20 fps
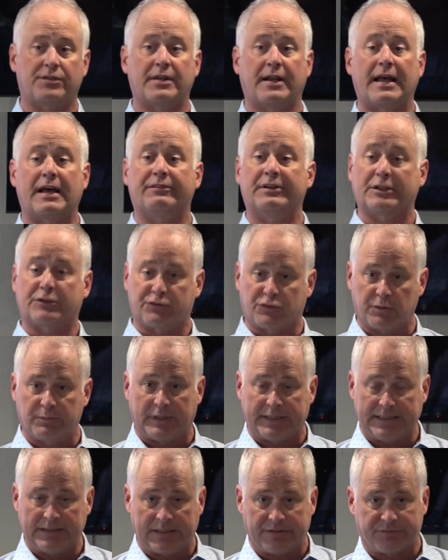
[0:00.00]
that have extra
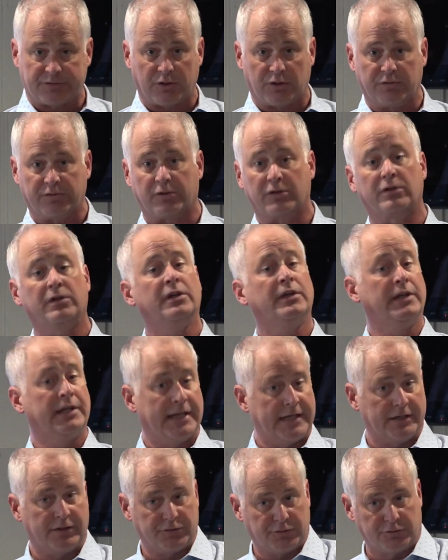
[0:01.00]
money left over
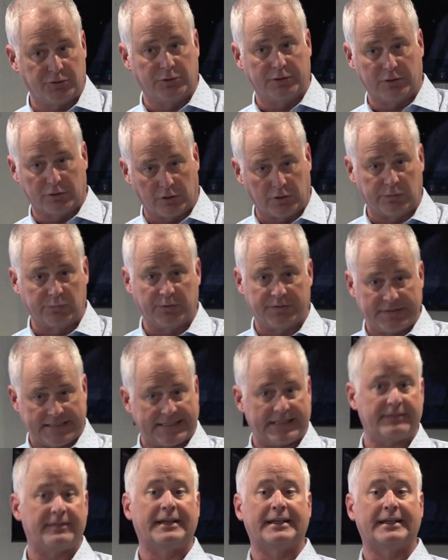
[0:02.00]
and a student loan with debt.